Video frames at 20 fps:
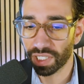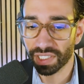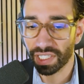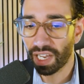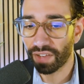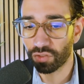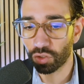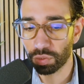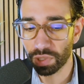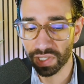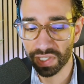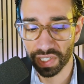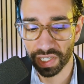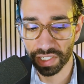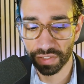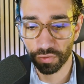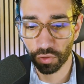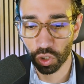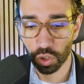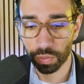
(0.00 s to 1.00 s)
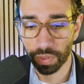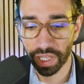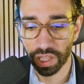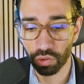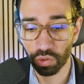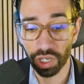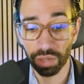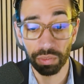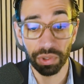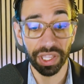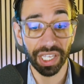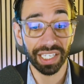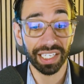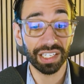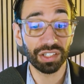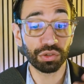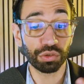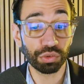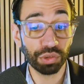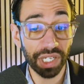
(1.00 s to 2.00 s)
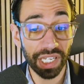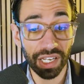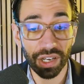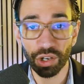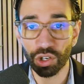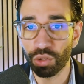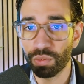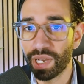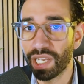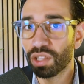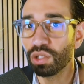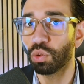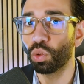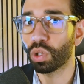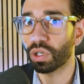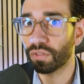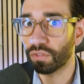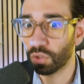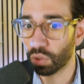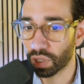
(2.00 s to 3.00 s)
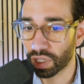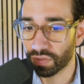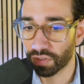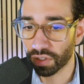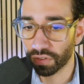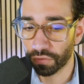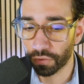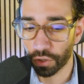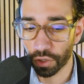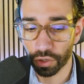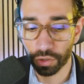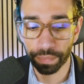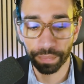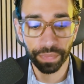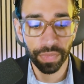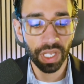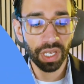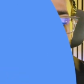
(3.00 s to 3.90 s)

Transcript: It doesn't have to be Salesforce, by the way, but that can really automate the workflow even further.